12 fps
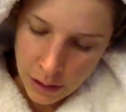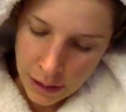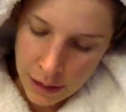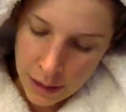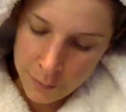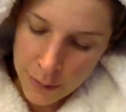
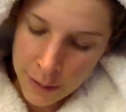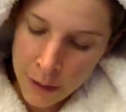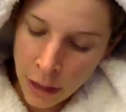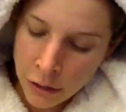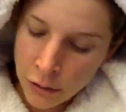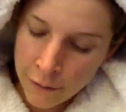And maybe
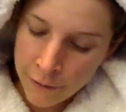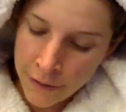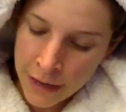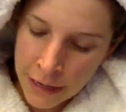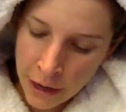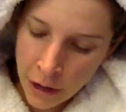I'll do a
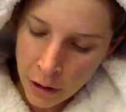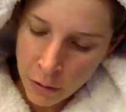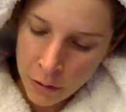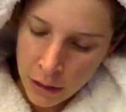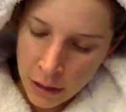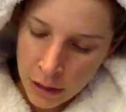video
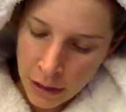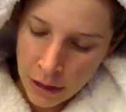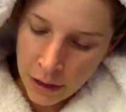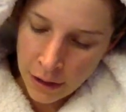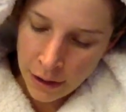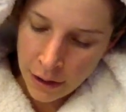
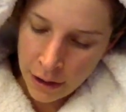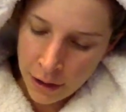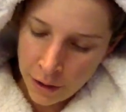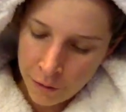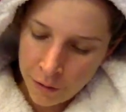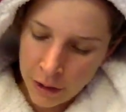
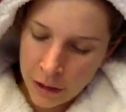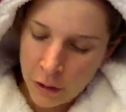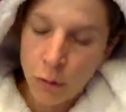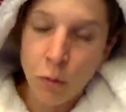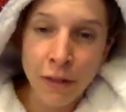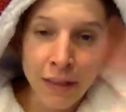of, you
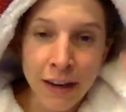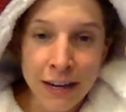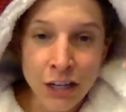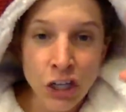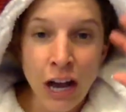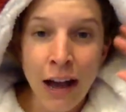know, one that I
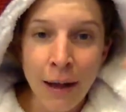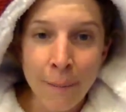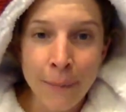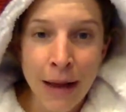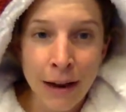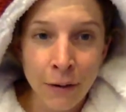shot
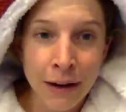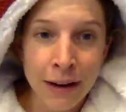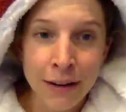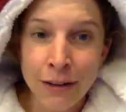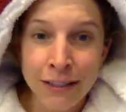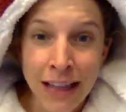back when I
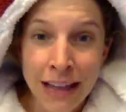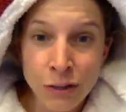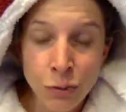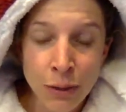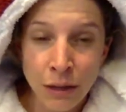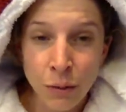was
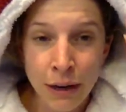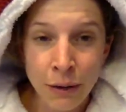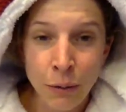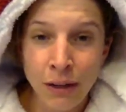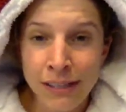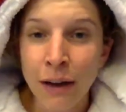last week when I
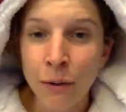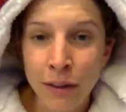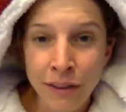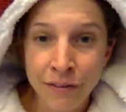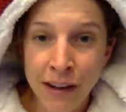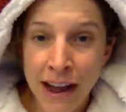worked out with
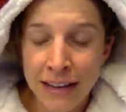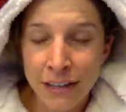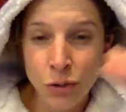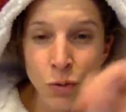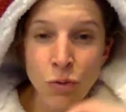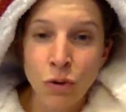a friend,
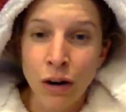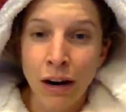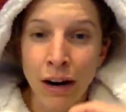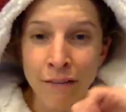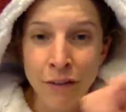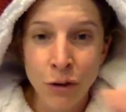or
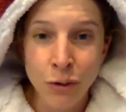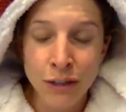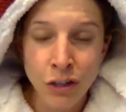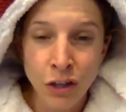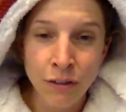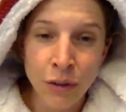a photo I
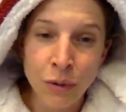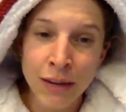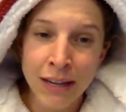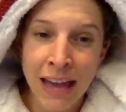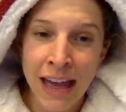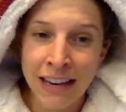took over the
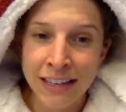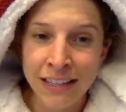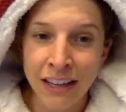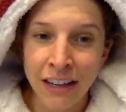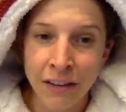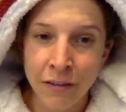weekend
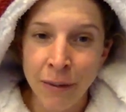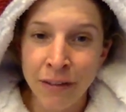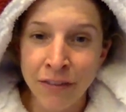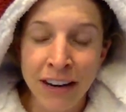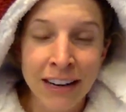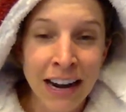of my
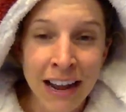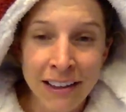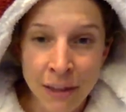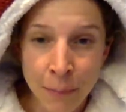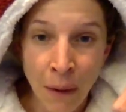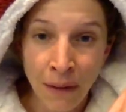friend and I at
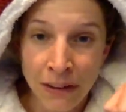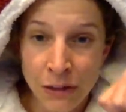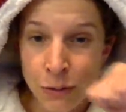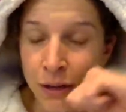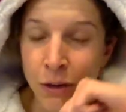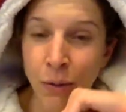the park
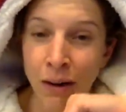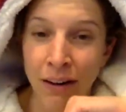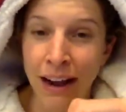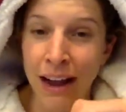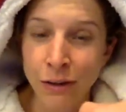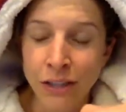doing a
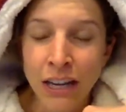workout.